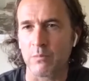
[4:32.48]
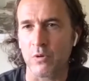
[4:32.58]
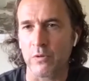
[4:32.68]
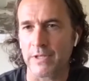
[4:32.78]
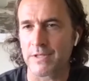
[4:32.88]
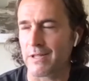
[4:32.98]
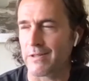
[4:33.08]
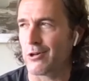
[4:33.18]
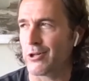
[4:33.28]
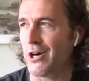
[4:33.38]
People that
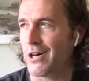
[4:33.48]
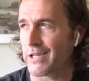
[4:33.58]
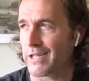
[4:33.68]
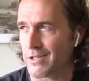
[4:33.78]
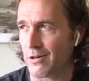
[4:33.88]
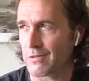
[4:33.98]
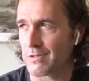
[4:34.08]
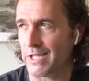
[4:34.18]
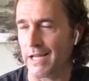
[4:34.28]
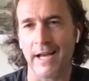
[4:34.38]
are young and don't
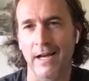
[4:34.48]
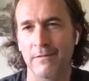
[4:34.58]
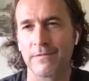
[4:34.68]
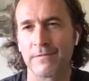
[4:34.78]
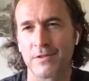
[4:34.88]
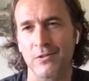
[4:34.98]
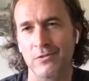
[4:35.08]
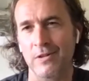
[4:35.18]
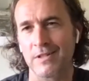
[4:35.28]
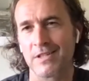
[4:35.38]
yet have
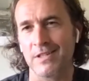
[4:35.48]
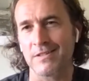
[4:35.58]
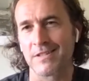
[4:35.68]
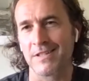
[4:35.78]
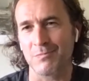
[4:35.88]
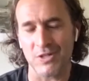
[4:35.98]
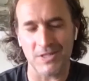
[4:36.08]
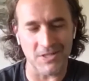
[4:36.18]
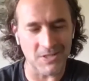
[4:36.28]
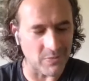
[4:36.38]
children can
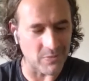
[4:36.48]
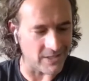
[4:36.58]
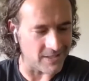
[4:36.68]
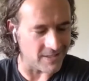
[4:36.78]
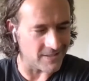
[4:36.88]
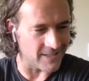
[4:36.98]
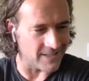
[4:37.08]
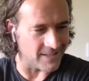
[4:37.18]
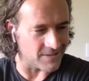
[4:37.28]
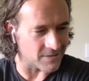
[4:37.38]
participate in,
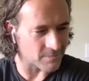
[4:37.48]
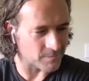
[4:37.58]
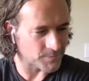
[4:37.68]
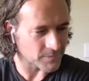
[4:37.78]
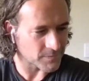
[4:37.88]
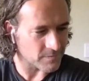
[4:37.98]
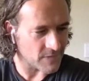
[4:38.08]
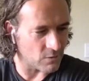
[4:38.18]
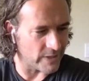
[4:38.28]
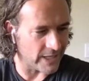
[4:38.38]
and
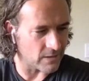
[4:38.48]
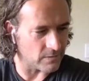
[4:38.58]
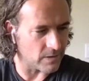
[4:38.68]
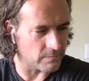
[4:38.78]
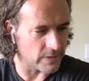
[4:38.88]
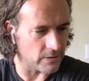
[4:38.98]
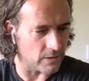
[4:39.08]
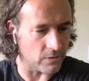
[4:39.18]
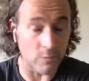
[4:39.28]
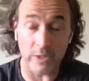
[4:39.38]
we had a
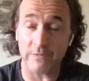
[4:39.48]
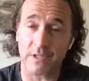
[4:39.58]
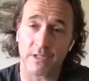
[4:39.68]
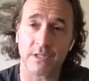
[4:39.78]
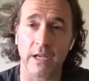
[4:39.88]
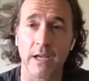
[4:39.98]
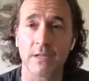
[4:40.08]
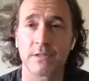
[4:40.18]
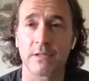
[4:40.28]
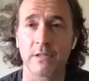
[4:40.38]
little bit of
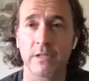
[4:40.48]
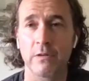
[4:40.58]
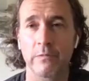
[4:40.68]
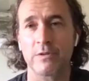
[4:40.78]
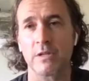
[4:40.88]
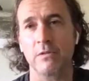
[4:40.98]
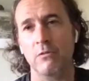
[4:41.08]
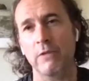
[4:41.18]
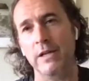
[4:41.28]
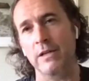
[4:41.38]
success, and there's a
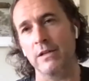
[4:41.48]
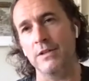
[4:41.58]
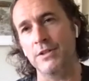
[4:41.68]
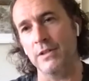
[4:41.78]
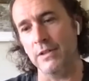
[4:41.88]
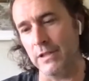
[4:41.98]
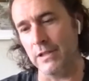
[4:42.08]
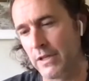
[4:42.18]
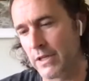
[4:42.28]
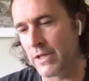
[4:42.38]
little recognition, and
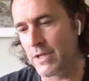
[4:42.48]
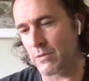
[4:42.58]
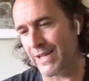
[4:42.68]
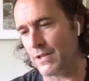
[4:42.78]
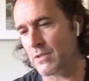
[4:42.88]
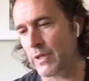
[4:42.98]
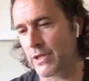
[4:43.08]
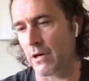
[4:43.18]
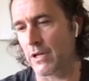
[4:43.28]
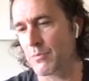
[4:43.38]
so we got some
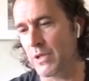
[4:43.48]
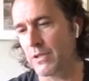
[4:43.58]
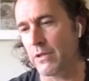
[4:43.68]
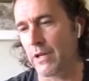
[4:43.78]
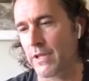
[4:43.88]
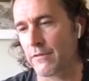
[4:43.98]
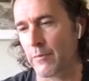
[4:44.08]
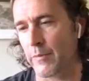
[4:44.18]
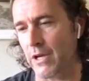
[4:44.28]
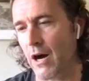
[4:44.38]
encouragement, I think,
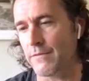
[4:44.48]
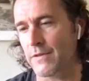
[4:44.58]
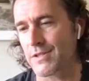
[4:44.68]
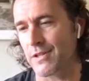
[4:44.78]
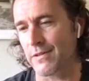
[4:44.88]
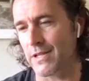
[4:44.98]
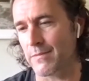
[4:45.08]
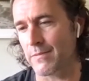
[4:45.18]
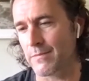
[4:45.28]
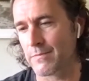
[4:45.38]
from the office, and
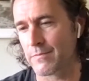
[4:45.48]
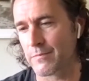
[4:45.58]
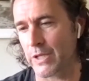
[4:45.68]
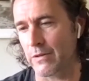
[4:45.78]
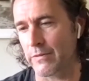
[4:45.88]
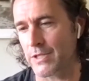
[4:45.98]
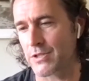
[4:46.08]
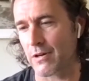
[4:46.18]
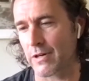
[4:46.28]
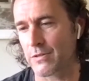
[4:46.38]
they
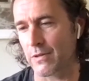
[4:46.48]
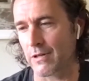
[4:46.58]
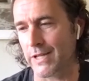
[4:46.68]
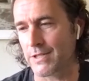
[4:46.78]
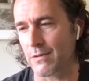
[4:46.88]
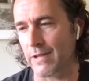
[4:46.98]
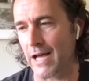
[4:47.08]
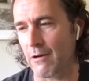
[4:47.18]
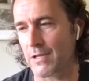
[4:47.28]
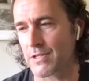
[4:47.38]
started to agree to
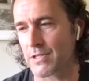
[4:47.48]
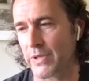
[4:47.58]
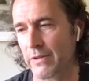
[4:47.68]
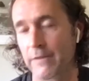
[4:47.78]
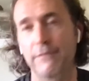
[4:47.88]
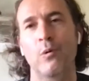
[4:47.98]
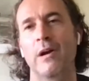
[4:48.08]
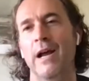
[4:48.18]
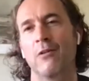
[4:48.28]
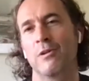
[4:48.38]
allow us to spend
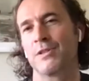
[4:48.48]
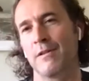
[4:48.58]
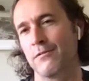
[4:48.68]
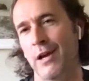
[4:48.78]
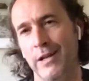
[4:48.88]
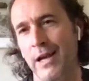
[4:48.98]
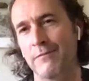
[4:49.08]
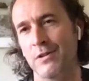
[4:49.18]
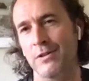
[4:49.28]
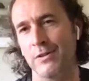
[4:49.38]
4 hours on a Friday
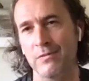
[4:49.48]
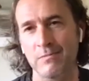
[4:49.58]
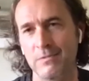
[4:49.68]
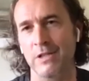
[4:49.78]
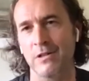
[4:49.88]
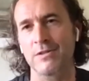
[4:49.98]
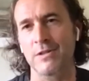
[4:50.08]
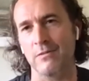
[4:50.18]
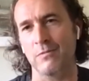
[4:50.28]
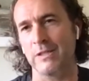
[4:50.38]
afternoon,
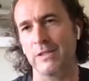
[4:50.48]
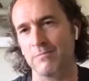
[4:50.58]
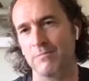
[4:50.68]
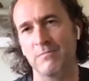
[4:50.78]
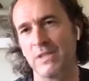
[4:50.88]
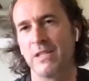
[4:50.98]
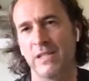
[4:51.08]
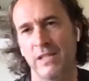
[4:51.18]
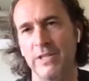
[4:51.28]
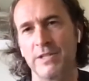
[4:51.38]
so that we could
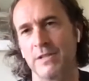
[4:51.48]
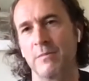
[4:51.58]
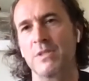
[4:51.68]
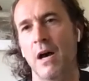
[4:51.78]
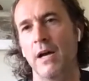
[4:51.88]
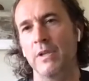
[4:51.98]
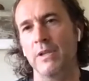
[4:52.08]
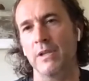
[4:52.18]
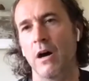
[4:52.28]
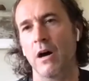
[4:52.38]
at least get some
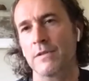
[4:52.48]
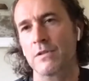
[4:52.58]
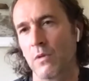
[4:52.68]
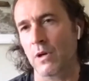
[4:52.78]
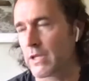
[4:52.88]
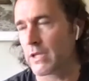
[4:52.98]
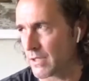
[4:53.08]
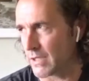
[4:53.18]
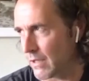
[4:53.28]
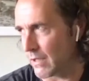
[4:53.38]
time in the office
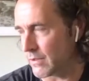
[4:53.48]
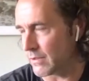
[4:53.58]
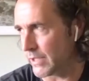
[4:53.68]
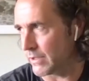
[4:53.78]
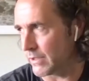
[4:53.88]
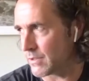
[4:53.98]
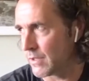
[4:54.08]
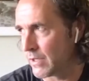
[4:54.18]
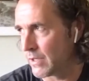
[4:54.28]
working together. And